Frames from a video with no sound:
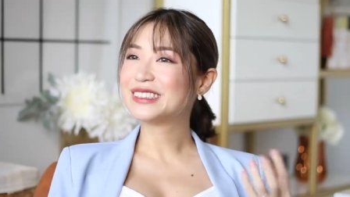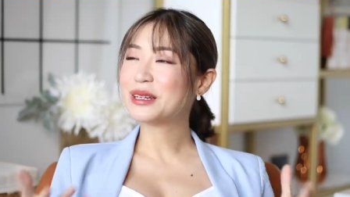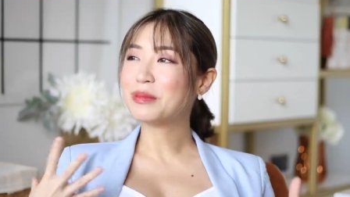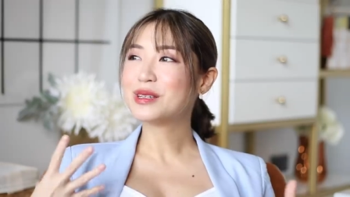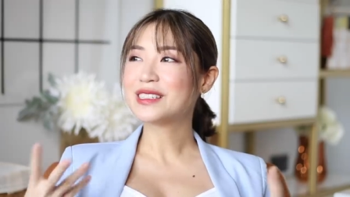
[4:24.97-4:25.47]

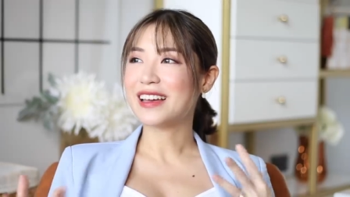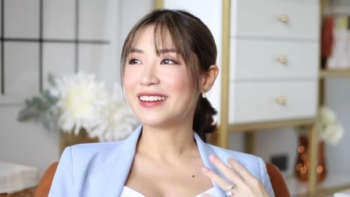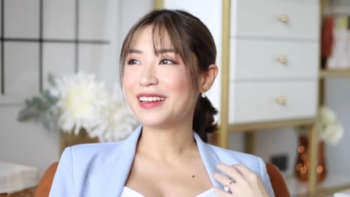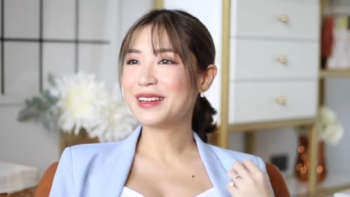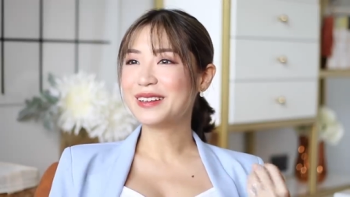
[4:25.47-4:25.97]

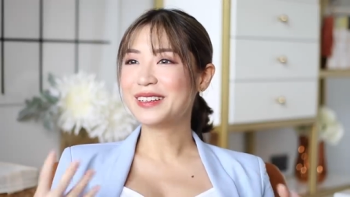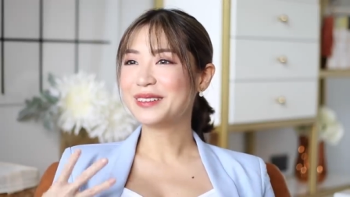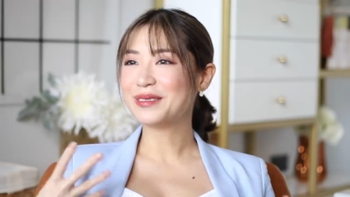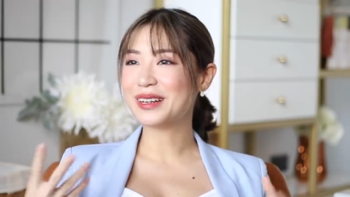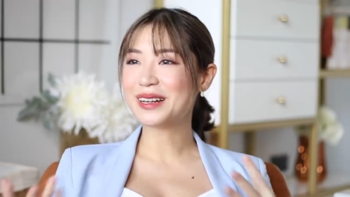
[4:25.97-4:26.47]
double-sided
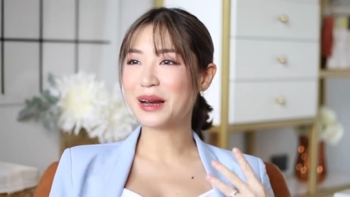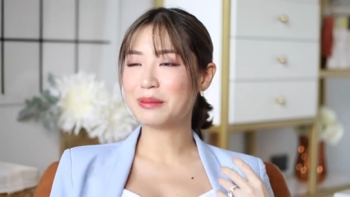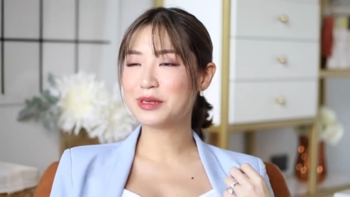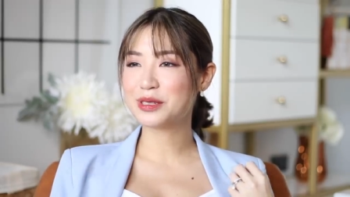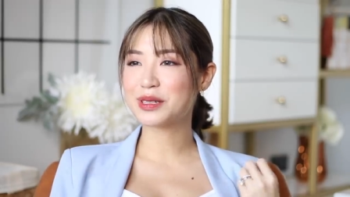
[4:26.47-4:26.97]
when it
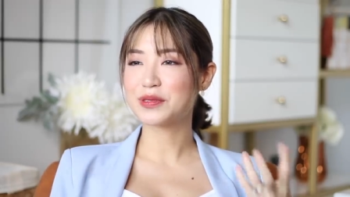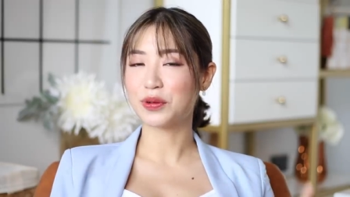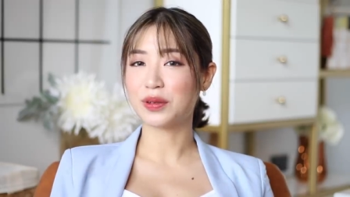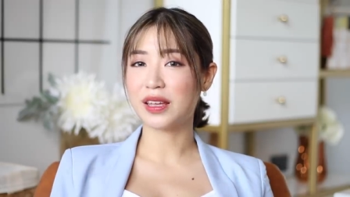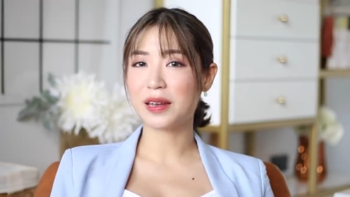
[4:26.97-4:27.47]
comes to
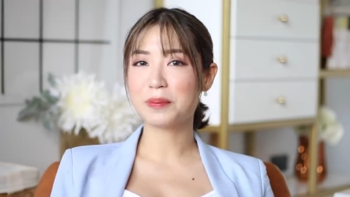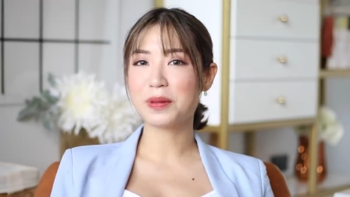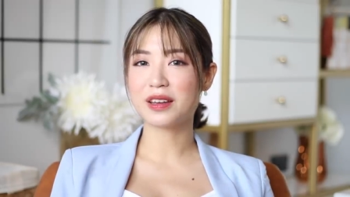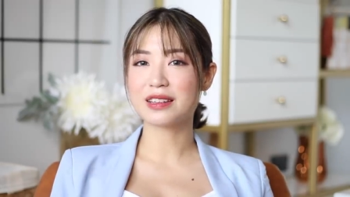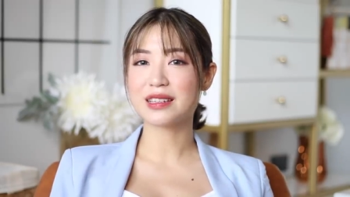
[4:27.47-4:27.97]
exfoliating,
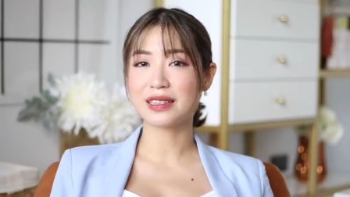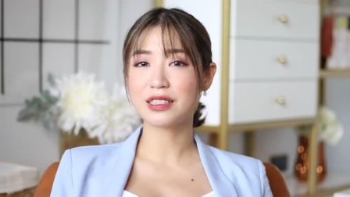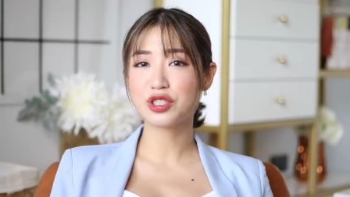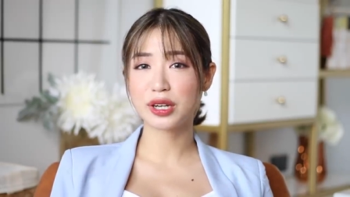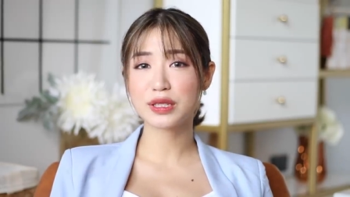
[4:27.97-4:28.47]
because I
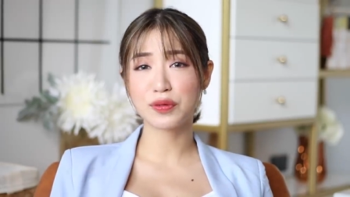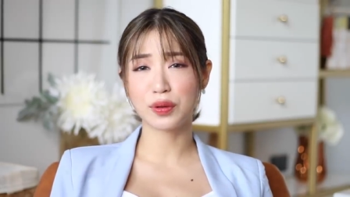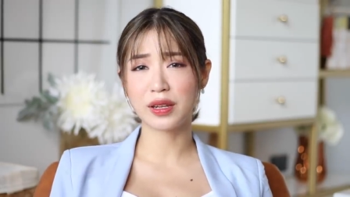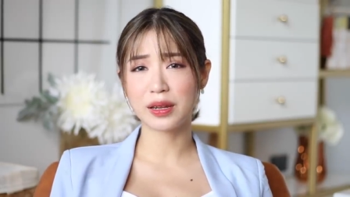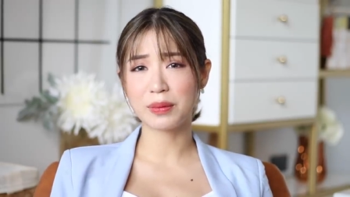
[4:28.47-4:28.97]
did try
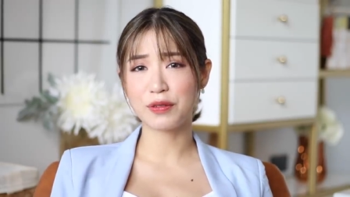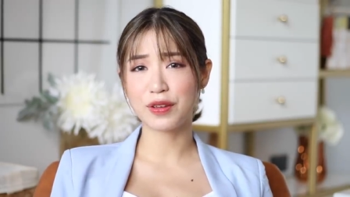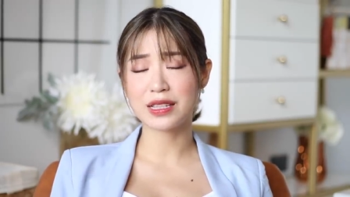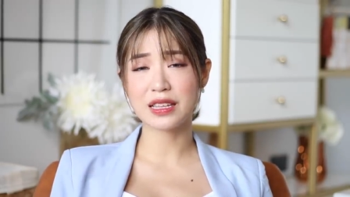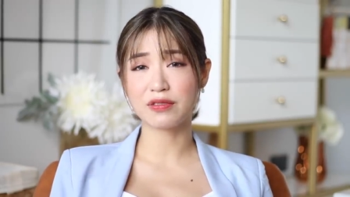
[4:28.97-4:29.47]
exfoliating my
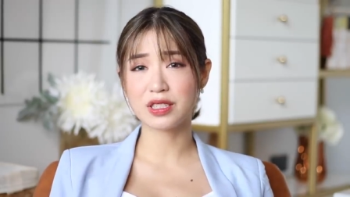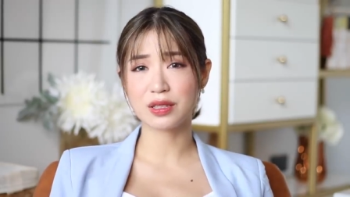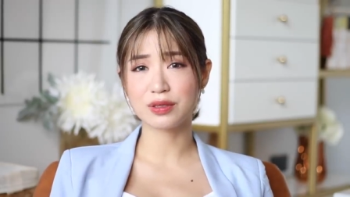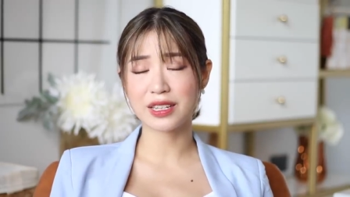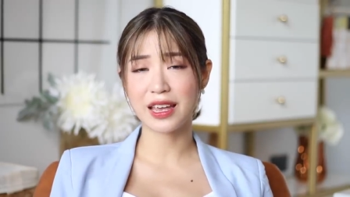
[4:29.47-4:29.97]
face every
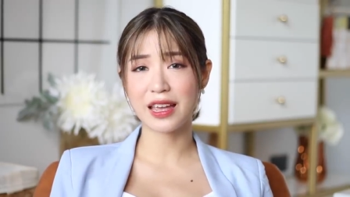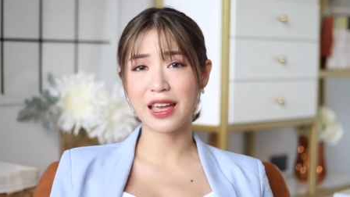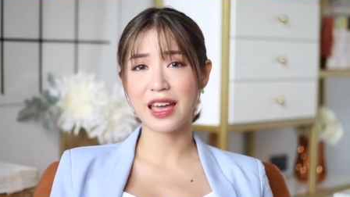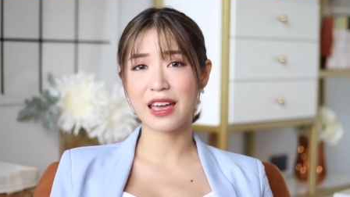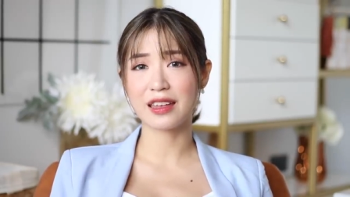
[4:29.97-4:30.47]
single
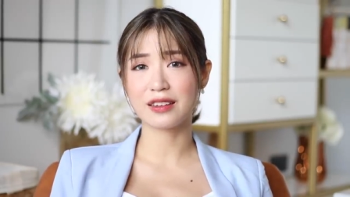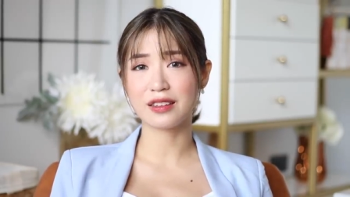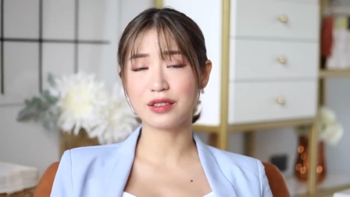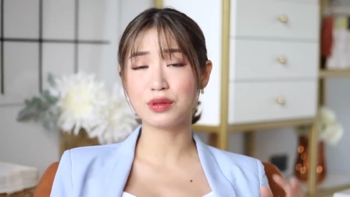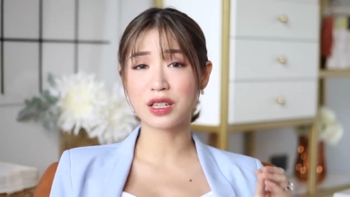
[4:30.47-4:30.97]
day and
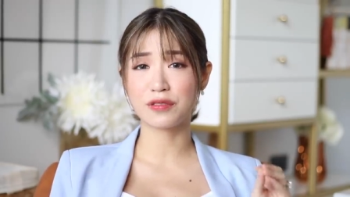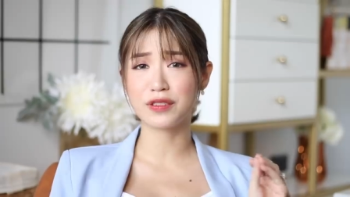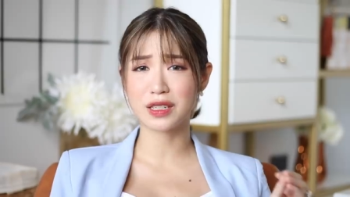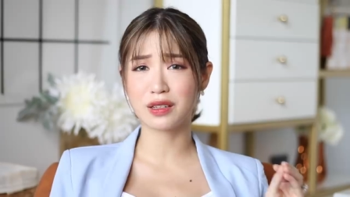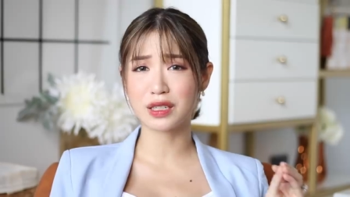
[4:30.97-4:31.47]
using a
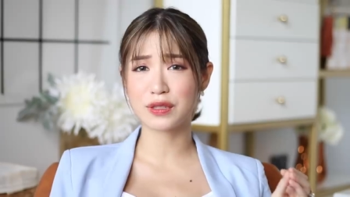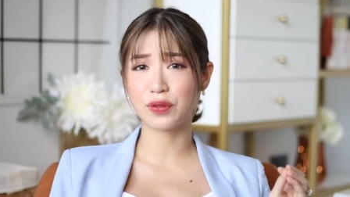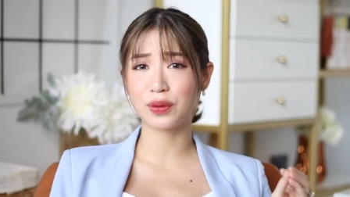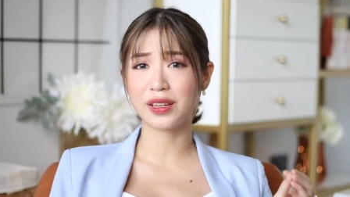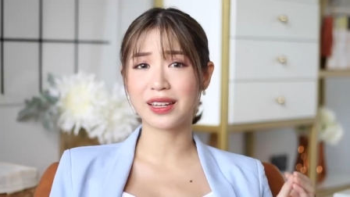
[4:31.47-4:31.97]
physical
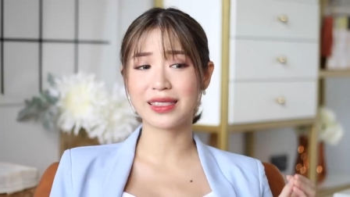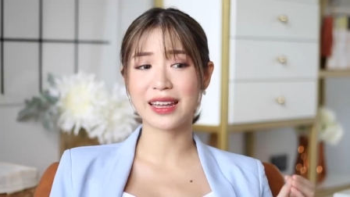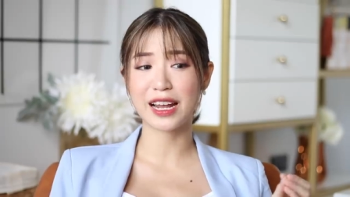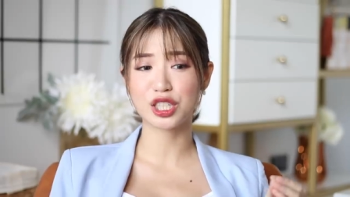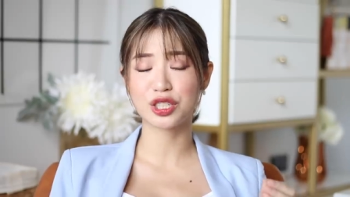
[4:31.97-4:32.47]
exfoliant
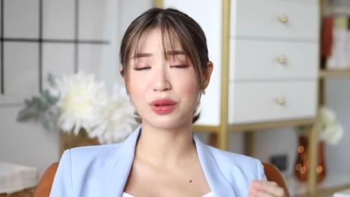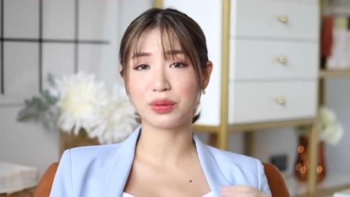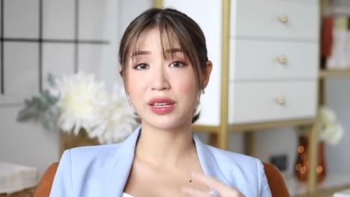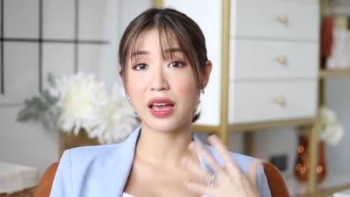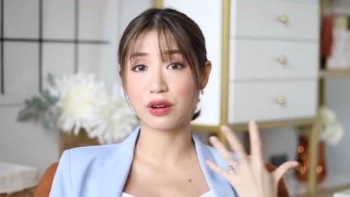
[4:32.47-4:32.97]
that actually
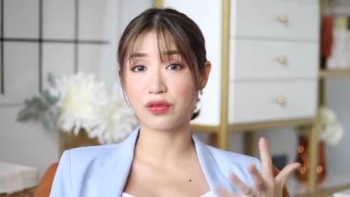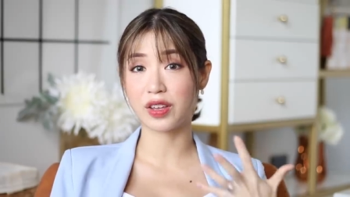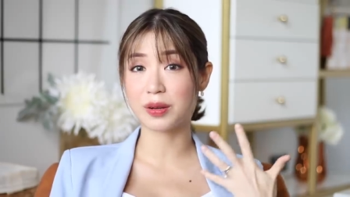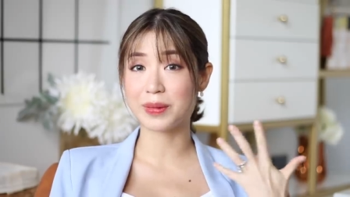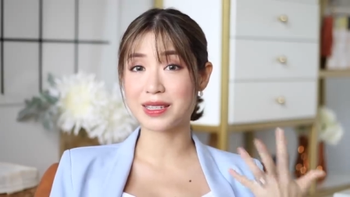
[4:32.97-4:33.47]
only
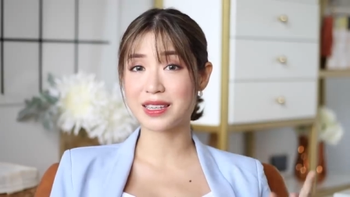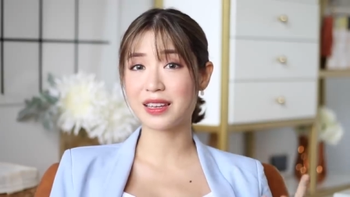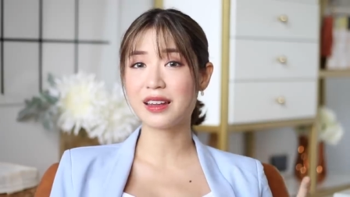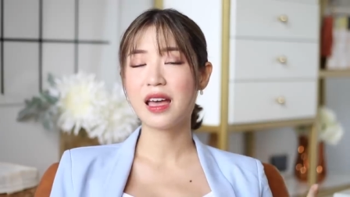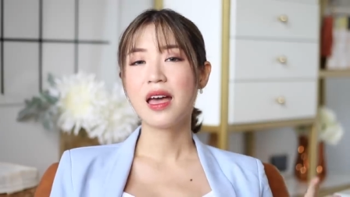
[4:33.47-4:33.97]
aggravated my skin.